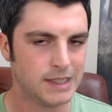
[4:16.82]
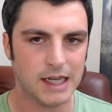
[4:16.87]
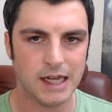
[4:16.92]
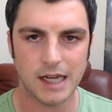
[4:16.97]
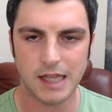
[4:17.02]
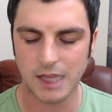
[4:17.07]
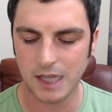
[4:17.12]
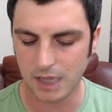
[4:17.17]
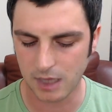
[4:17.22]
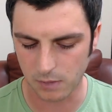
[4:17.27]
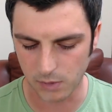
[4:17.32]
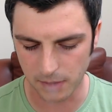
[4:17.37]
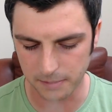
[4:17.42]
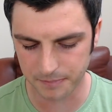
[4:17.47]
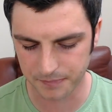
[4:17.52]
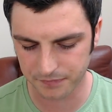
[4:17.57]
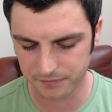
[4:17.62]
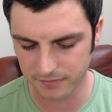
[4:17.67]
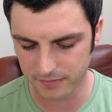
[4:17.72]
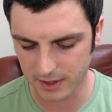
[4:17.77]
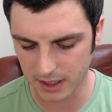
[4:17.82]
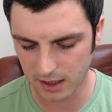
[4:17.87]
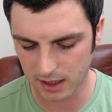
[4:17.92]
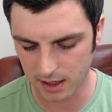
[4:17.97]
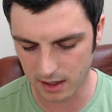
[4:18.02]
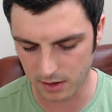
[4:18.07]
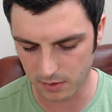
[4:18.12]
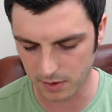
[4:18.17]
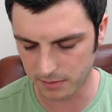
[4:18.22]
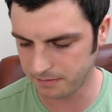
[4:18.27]
Yeah, I like that one.
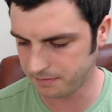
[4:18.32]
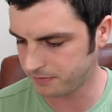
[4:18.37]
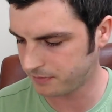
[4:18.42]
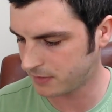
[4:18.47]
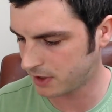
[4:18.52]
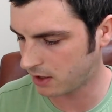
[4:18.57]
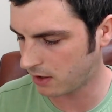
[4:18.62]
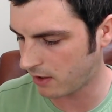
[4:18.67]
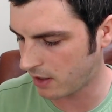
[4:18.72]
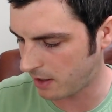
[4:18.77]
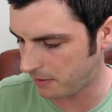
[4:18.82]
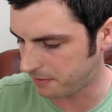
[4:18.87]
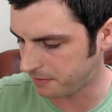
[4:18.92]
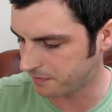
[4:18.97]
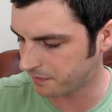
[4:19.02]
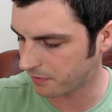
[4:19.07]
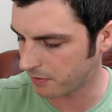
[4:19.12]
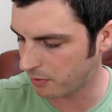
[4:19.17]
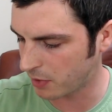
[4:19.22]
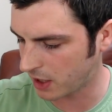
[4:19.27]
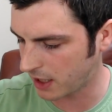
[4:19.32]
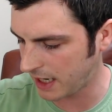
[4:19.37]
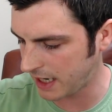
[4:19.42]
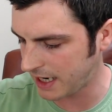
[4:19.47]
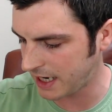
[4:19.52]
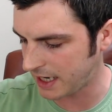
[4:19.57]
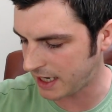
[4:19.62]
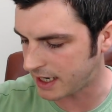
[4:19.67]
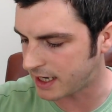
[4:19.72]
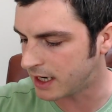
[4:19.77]
I like that one. It's all right.
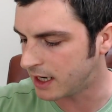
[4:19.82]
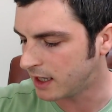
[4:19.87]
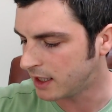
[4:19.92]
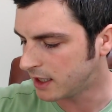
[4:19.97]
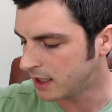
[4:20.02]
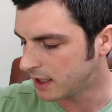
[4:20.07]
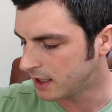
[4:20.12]
Bikini.